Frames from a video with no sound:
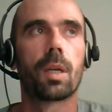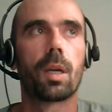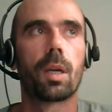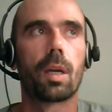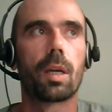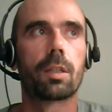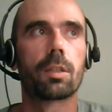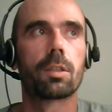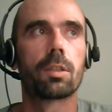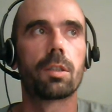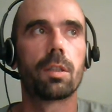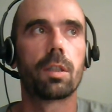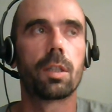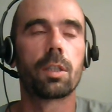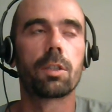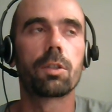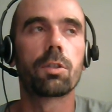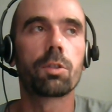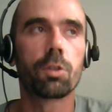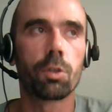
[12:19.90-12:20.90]

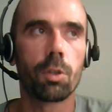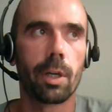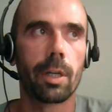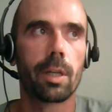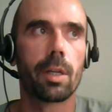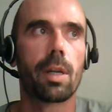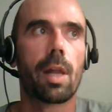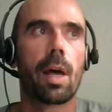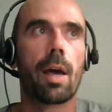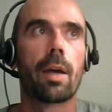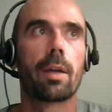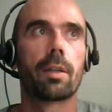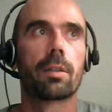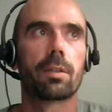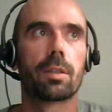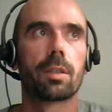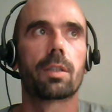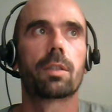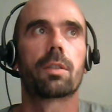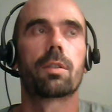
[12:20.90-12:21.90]

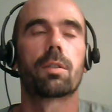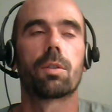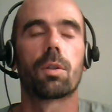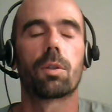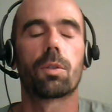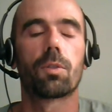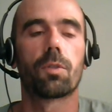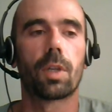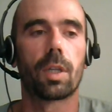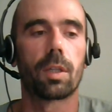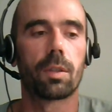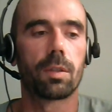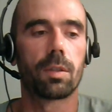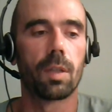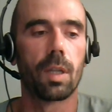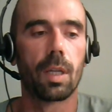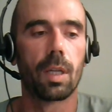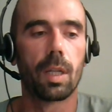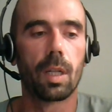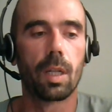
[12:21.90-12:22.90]
industrializing those things.
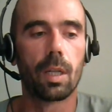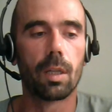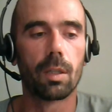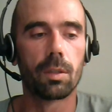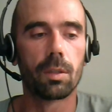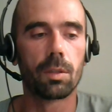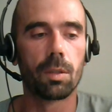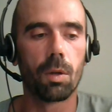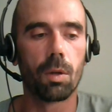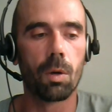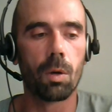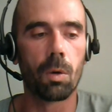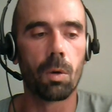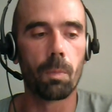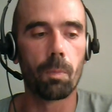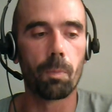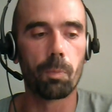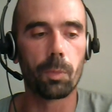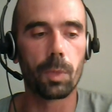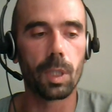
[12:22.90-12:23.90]

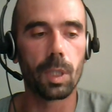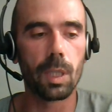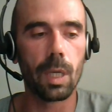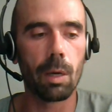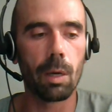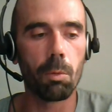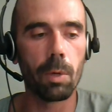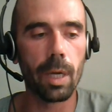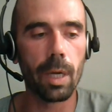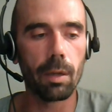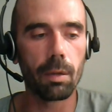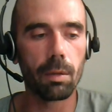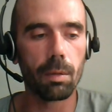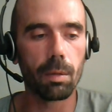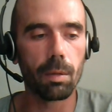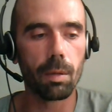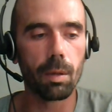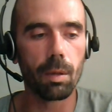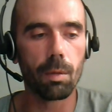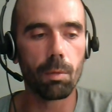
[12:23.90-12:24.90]
So yeah, we
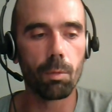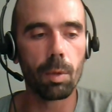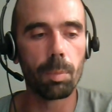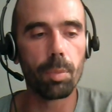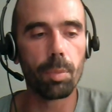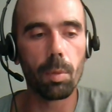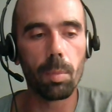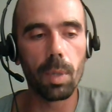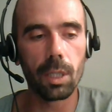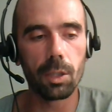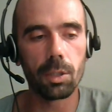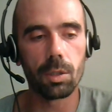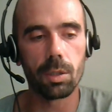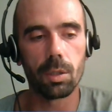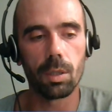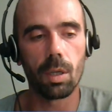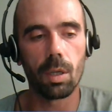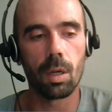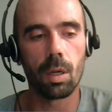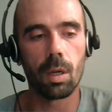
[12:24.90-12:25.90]
published
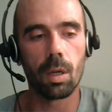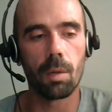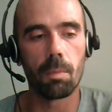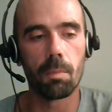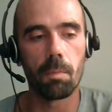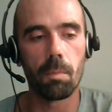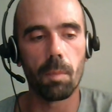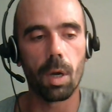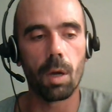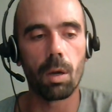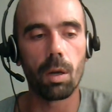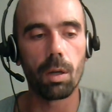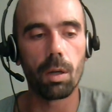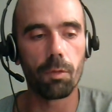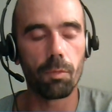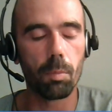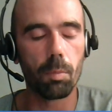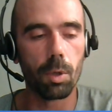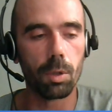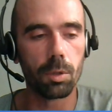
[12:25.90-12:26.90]
a lot
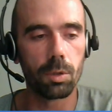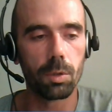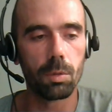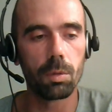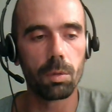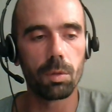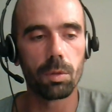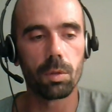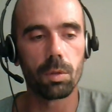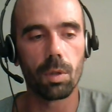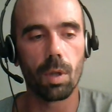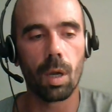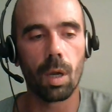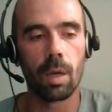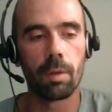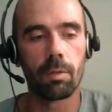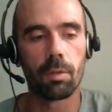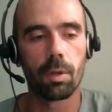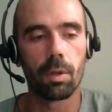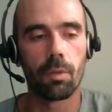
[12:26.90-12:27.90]
of modules
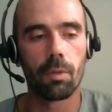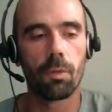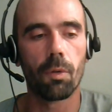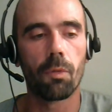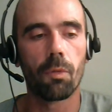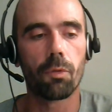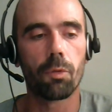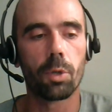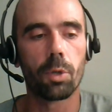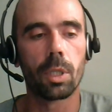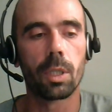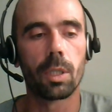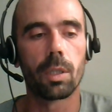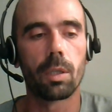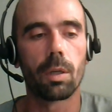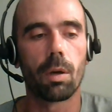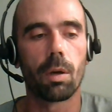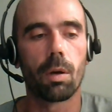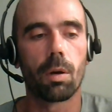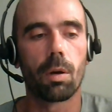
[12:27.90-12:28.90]
either for
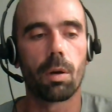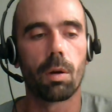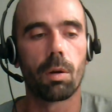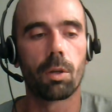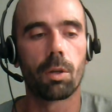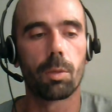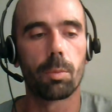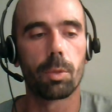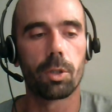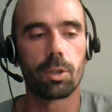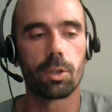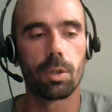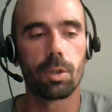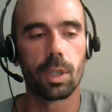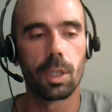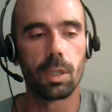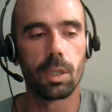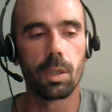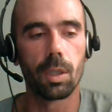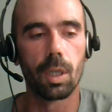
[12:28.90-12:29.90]
free or
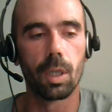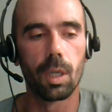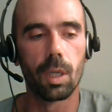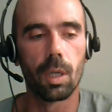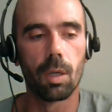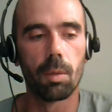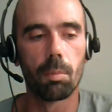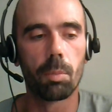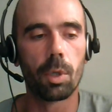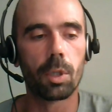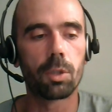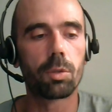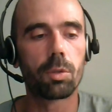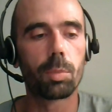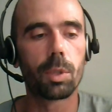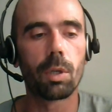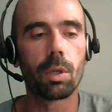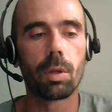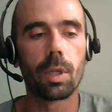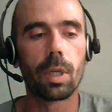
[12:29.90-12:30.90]
commercially. But to
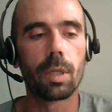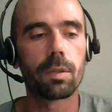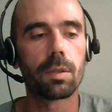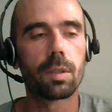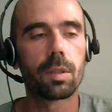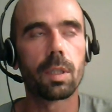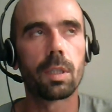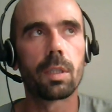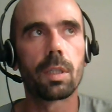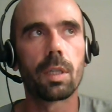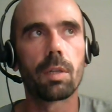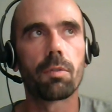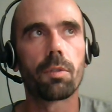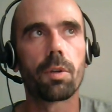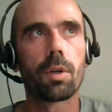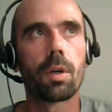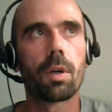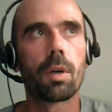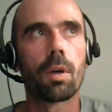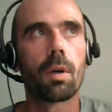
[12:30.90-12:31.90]
be honest, it
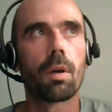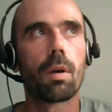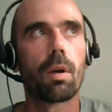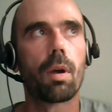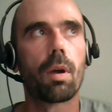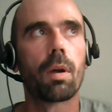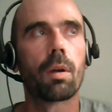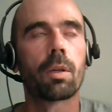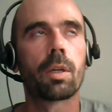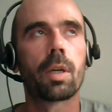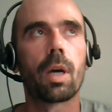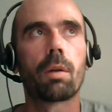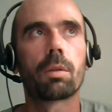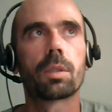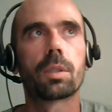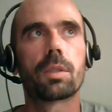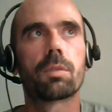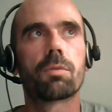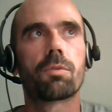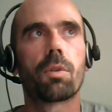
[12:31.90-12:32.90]
never
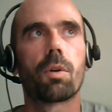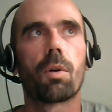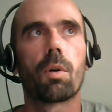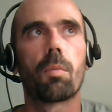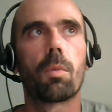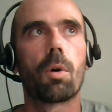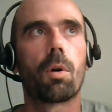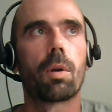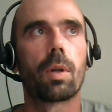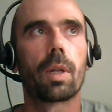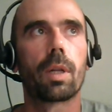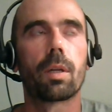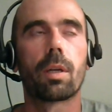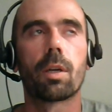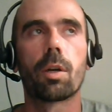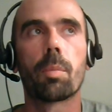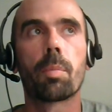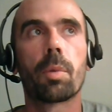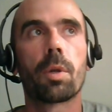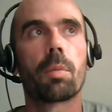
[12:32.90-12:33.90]
accounted for more than a
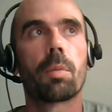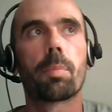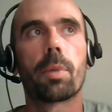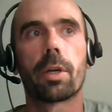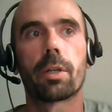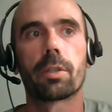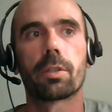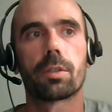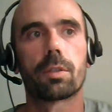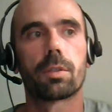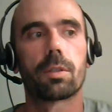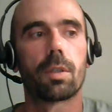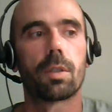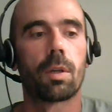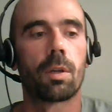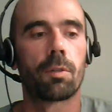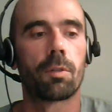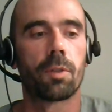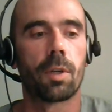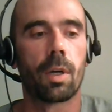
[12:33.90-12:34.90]
couple %
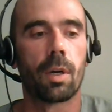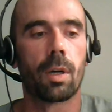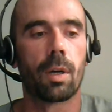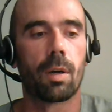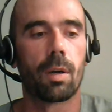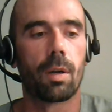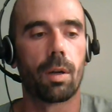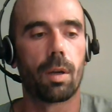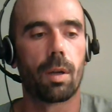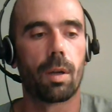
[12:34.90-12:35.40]
of our